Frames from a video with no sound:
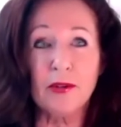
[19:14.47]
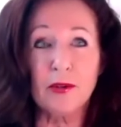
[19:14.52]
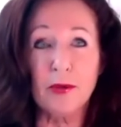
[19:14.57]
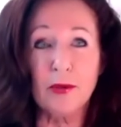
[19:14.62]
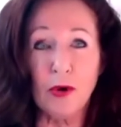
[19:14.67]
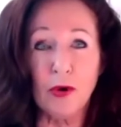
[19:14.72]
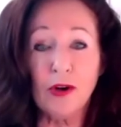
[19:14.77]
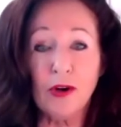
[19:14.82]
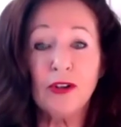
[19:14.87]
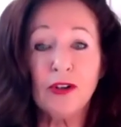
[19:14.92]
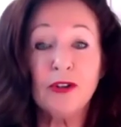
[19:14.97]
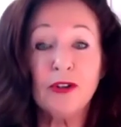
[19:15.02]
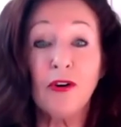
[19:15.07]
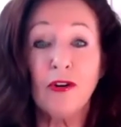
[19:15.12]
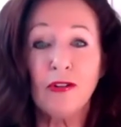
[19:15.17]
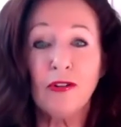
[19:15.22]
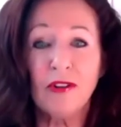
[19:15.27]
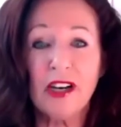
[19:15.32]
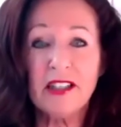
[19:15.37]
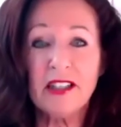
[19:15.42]
the word
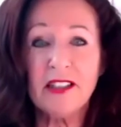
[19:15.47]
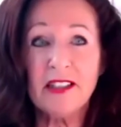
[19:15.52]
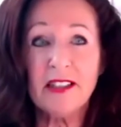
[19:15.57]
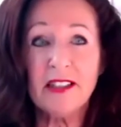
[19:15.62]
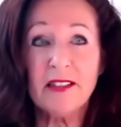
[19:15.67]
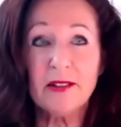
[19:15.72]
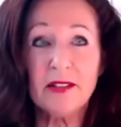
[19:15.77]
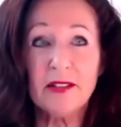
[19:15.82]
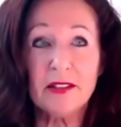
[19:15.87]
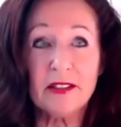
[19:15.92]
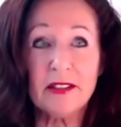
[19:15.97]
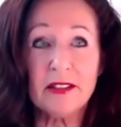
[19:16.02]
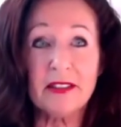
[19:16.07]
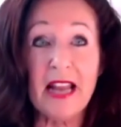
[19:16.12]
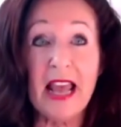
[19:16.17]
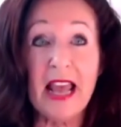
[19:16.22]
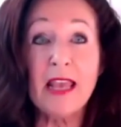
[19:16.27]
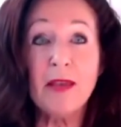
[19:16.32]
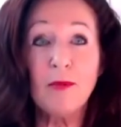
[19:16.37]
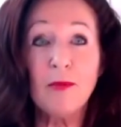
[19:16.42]
already, the
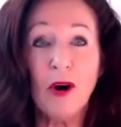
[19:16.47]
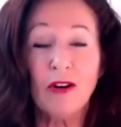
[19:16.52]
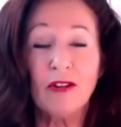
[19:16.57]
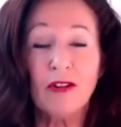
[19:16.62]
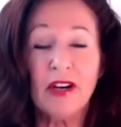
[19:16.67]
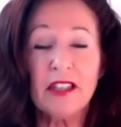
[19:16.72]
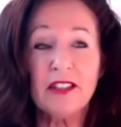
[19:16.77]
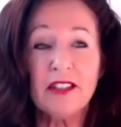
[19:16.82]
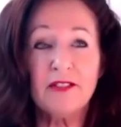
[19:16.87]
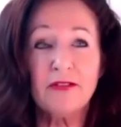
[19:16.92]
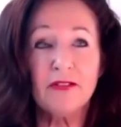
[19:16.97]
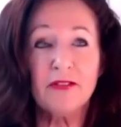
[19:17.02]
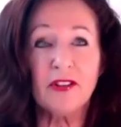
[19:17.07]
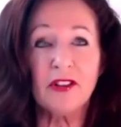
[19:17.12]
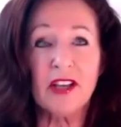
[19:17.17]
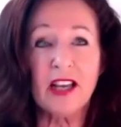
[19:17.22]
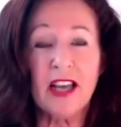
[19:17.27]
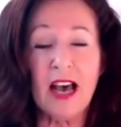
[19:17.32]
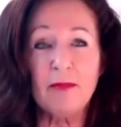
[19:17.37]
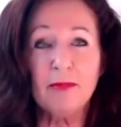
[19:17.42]
name already for
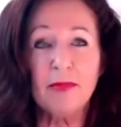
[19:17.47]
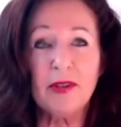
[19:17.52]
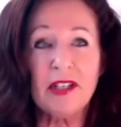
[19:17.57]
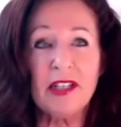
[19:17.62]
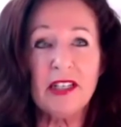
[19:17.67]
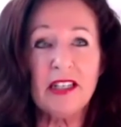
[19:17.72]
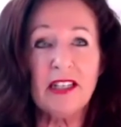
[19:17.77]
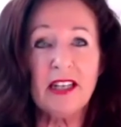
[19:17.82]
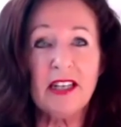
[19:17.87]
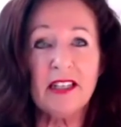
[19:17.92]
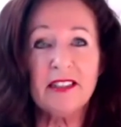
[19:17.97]
the company.